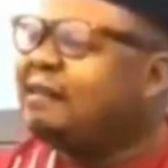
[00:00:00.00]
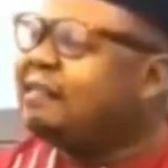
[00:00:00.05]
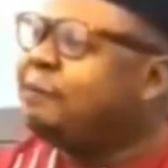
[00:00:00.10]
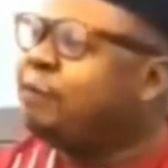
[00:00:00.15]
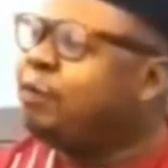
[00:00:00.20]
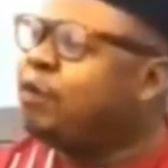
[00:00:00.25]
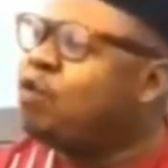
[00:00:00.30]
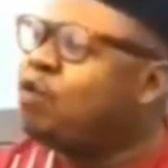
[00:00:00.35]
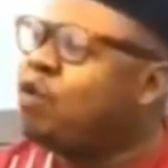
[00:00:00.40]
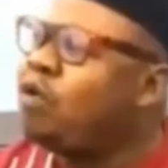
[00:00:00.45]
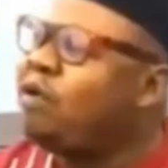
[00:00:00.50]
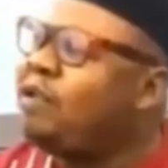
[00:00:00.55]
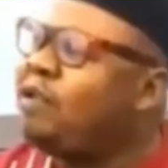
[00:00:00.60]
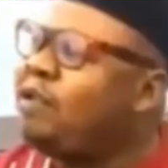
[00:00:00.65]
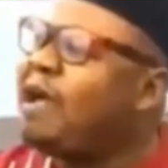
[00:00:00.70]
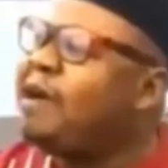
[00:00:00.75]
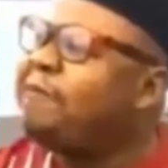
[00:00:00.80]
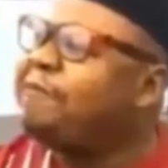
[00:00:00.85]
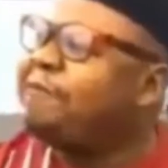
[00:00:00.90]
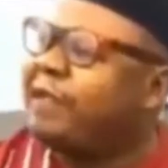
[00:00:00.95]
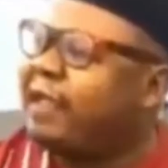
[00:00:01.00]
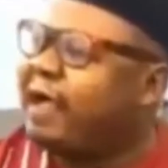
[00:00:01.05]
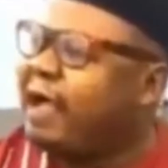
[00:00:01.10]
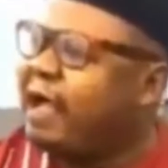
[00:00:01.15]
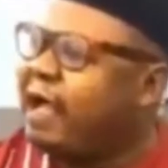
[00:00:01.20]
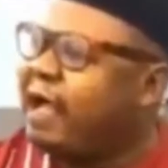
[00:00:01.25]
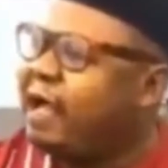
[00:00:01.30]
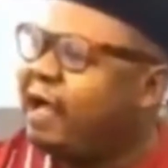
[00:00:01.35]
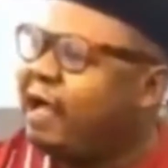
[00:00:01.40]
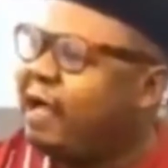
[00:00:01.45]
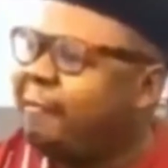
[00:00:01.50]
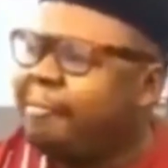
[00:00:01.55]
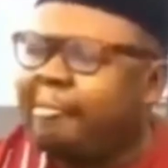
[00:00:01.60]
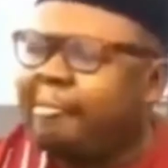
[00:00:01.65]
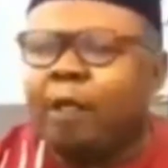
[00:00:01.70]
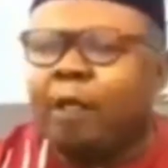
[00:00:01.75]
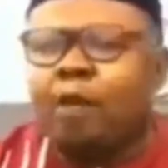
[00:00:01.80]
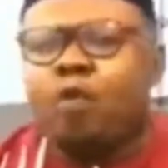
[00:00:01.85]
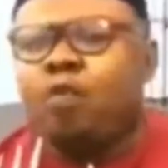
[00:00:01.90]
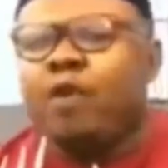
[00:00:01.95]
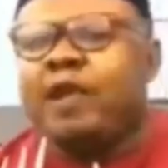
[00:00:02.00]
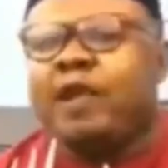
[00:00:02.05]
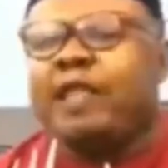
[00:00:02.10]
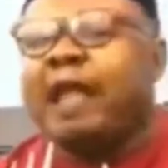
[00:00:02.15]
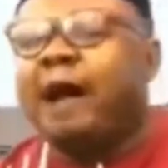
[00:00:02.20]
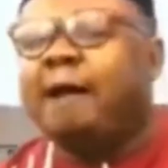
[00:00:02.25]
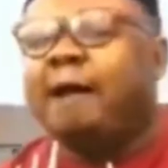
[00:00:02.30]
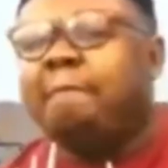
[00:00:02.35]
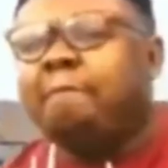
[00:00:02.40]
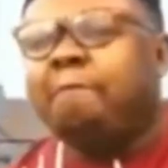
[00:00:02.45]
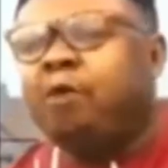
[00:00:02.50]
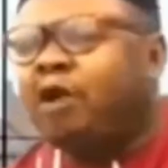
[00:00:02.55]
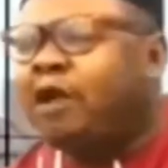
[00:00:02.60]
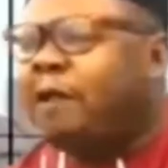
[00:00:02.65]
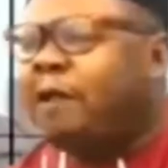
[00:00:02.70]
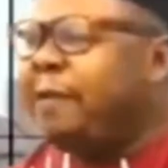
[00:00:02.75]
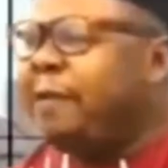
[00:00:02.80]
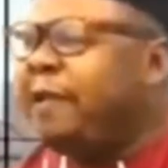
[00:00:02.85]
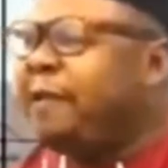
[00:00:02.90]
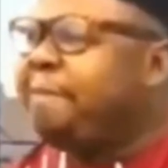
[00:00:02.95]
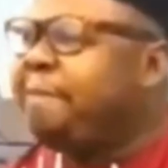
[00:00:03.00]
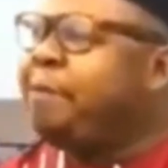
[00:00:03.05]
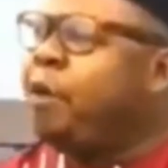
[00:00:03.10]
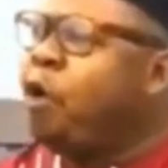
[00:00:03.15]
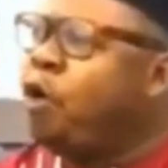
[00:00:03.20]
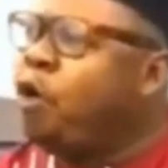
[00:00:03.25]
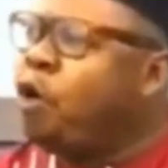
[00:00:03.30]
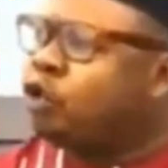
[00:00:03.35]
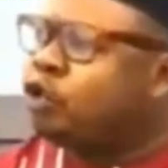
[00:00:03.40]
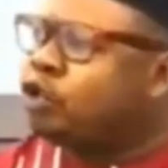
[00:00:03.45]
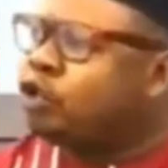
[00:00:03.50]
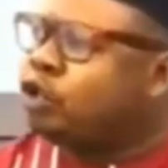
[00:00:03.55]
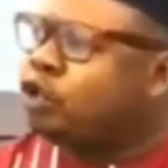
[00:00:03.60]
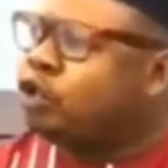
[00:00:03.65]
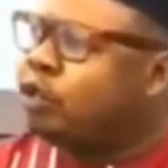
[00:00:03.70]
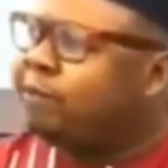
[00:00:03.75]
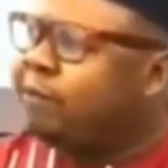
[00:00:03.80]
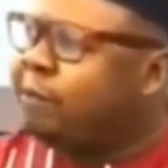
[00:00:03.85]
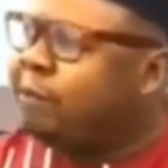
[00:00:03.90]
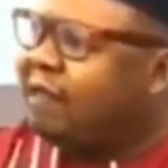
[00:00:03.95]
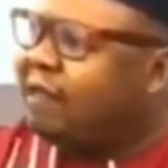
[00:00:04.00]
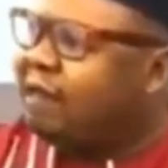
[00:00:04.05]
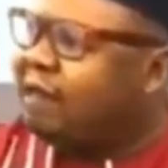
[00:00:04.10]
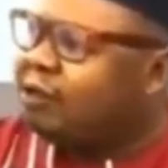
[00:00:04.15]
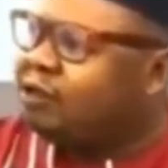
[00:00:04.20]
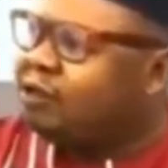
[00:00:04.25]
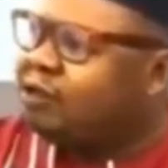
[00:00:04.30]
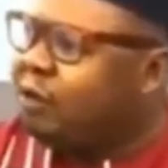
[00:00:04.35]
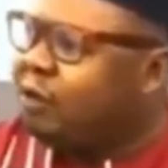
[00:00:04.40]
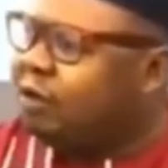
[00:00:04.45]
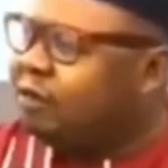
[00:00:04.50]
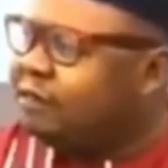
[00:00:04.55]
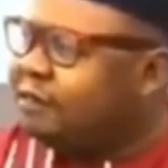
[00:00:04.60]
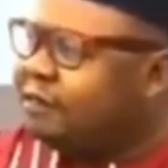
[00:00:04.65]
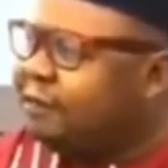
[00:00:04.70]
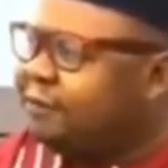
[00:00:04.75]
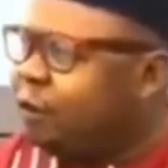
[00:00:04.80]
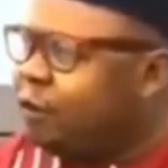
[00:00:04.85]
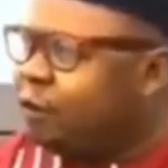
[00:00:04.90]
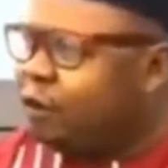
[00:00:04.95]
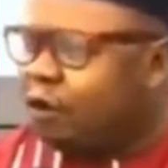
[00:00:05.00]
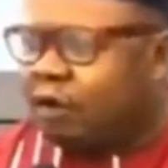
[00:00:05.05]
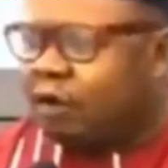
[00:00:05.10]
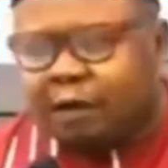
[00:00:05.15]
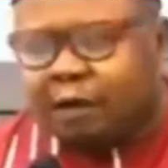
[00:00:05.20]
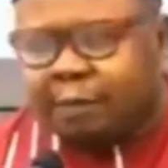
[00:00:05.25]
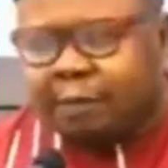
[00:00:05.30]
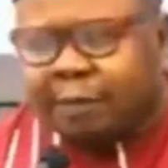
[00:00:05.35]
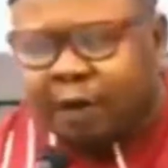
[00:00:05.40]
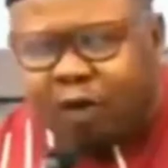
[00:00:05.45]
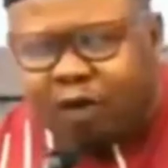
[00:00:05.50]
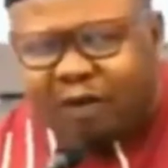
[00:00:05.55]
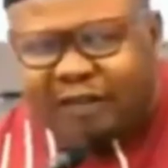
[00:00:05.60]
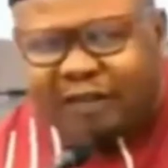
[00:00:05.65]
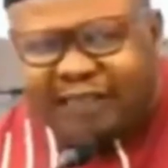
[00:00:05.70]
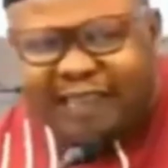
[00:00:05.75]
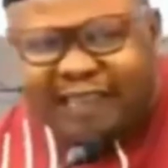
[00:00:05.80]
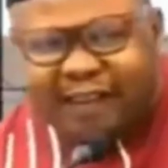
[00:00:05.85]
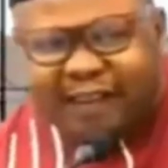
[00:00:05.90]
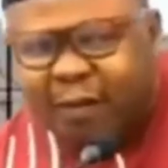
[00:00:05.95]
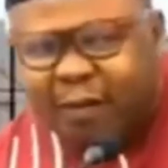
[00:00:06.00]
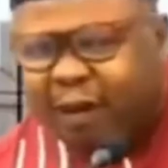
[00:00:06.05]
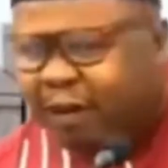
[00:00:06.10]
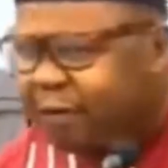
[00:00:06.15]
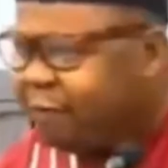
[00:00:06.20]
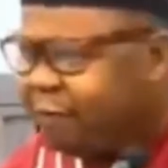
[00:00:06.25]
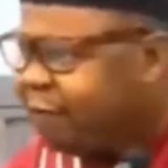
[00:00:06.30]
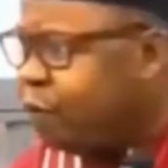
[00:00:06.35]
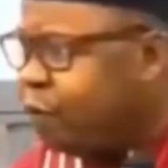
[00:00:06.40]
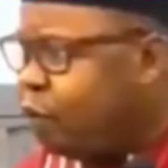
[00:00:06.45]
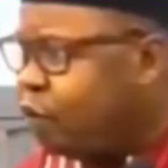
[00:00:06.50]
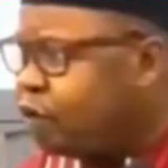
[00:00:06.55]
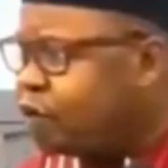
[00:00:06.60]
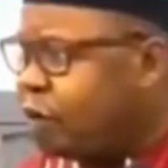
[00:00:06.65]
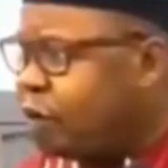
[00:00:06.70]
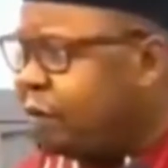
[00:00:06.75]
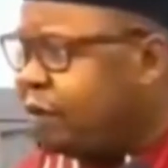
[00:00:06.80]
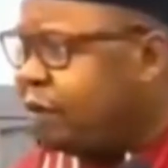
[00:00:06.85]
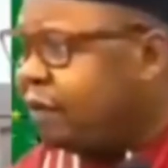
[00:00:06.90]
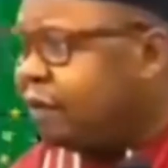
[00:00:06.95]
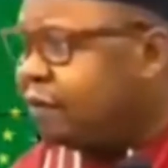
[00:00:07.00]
run in Africa without money being borrowed from International Monetary Fund, because they did not know Magufuli was coming.